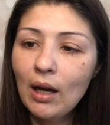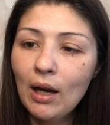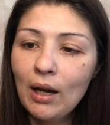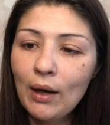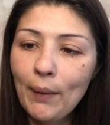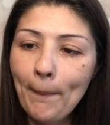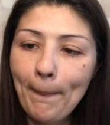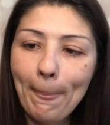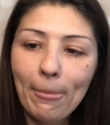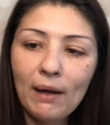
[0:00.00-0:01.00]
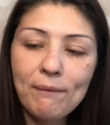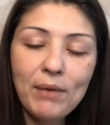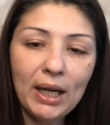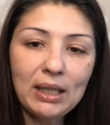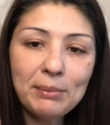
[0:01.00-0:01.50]

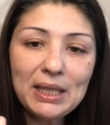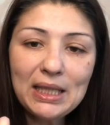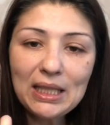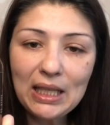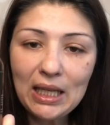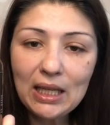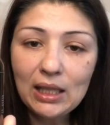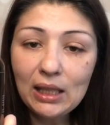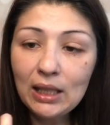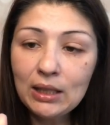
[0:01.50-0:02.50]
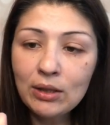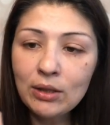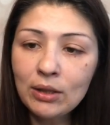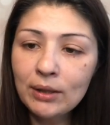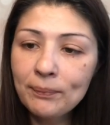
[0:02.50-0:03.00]
vitamin C
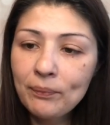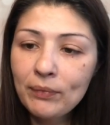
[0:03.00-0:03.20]
cleanser,